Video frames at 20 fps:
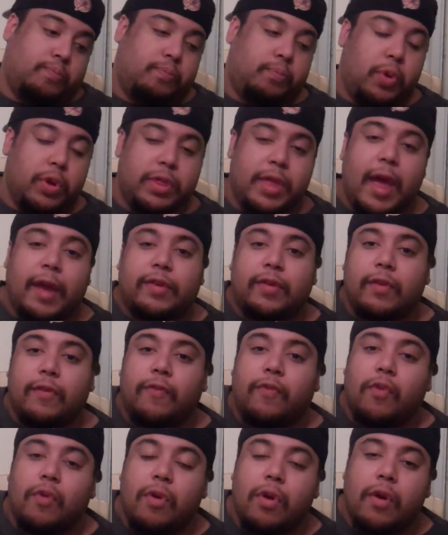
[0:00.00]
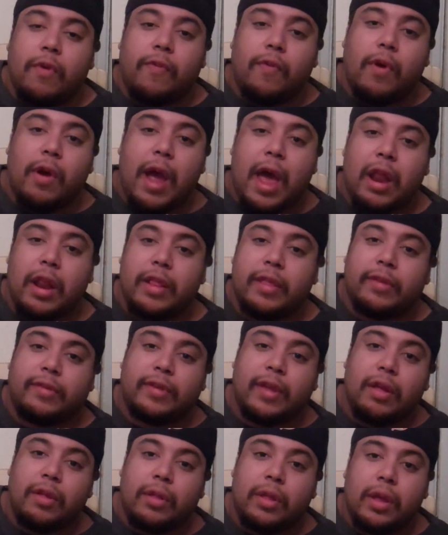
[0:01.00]
prediction for Hell in a
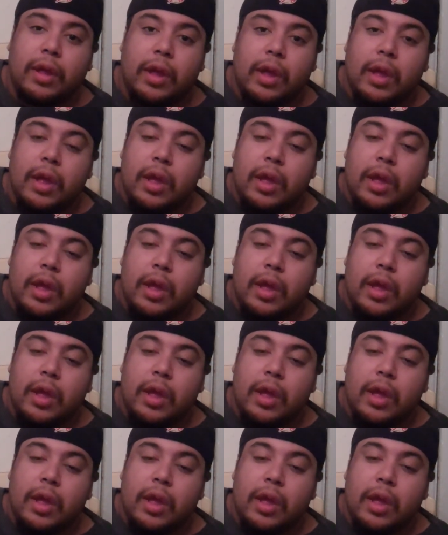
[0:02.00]
Cell.